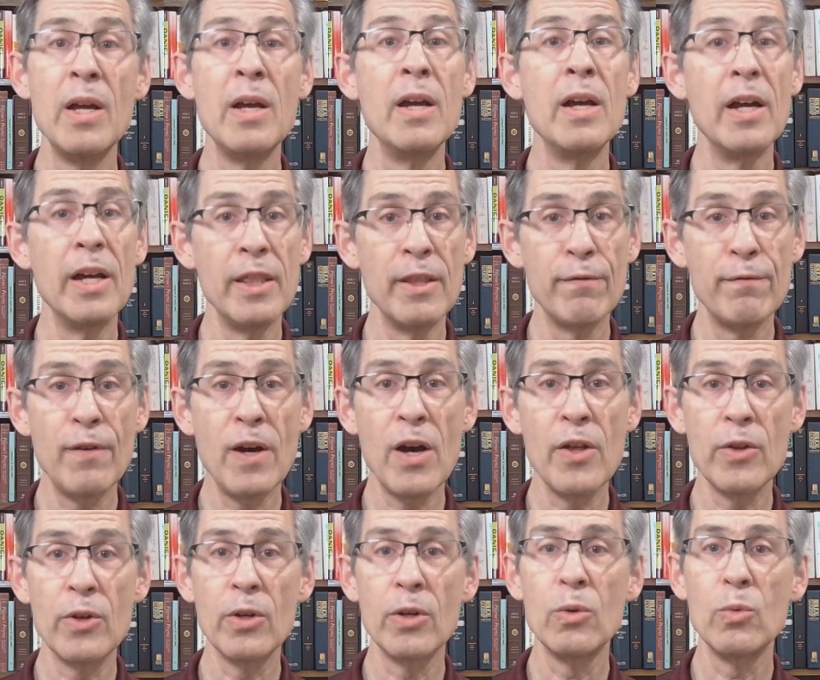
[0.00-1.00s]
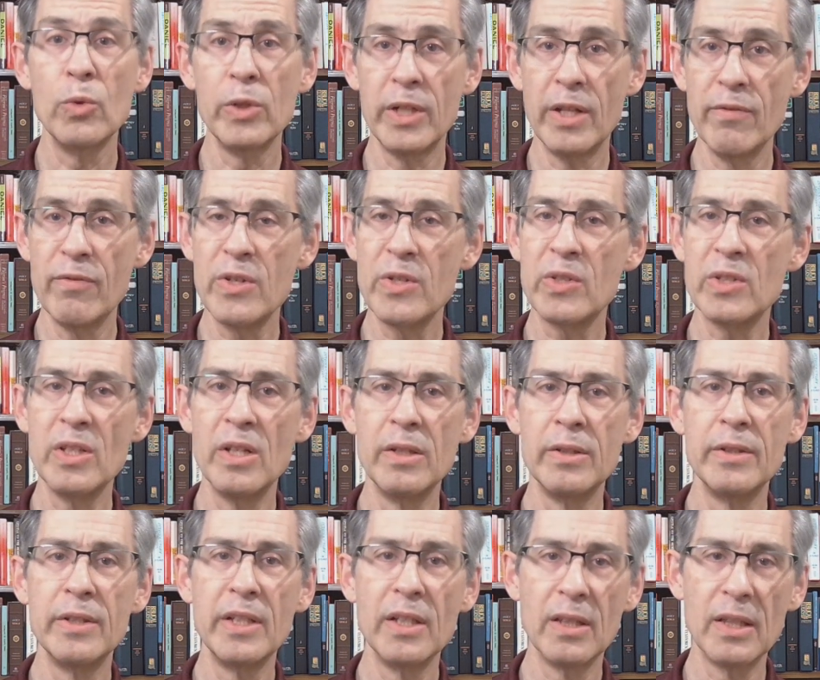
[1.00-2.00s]
and the Father would give the Son,
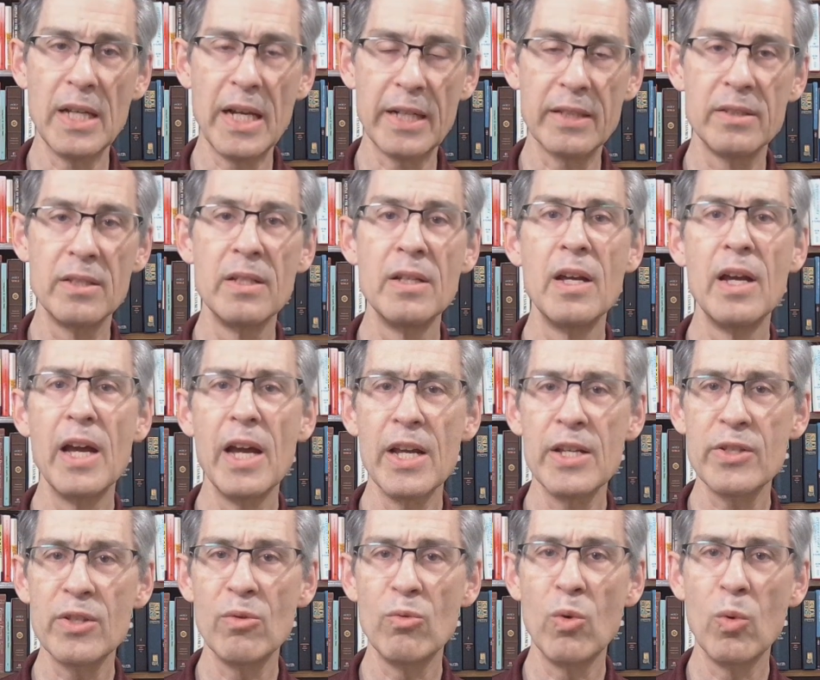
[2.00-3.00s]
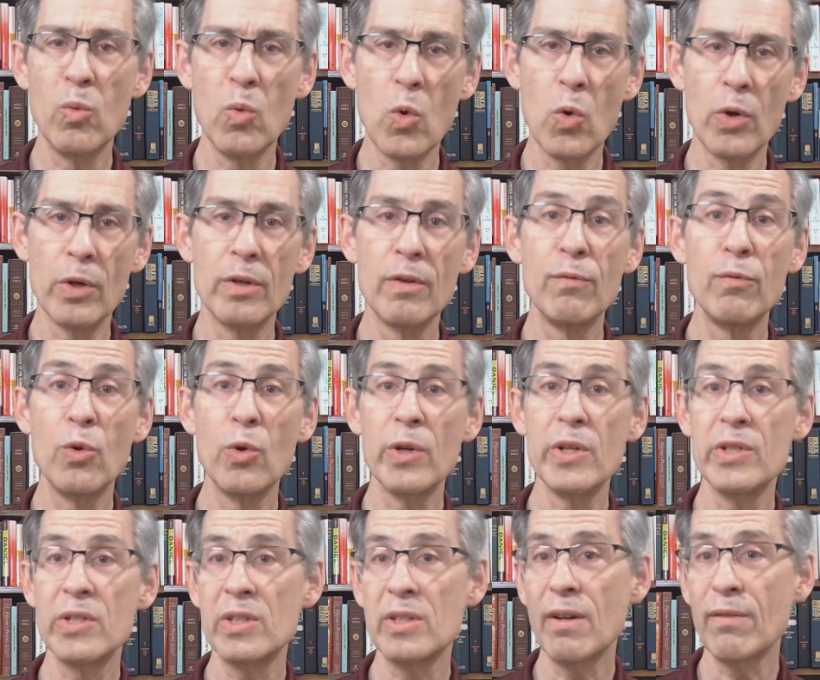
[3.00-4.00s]
the elect, as the reward for
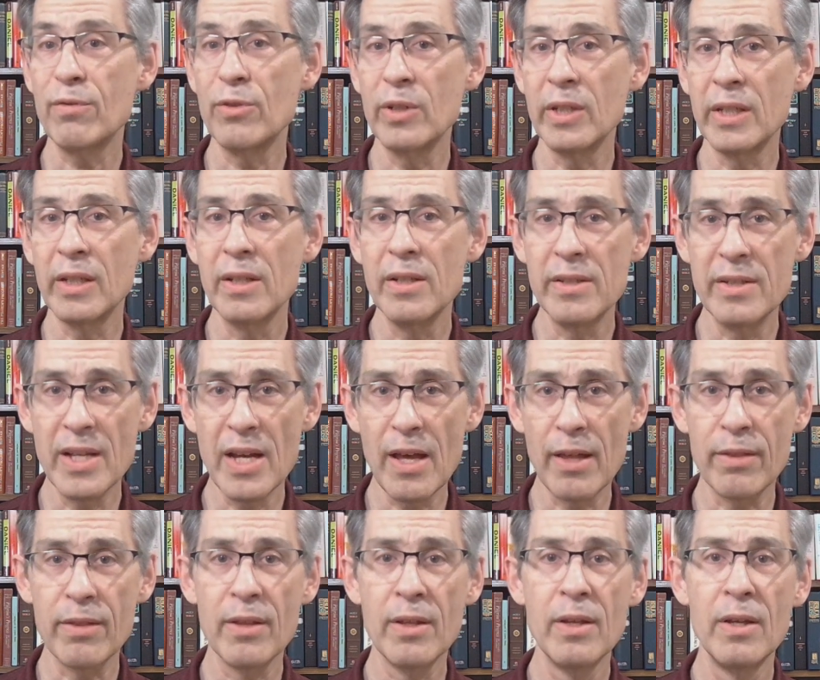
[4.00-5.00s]
his suffering and death.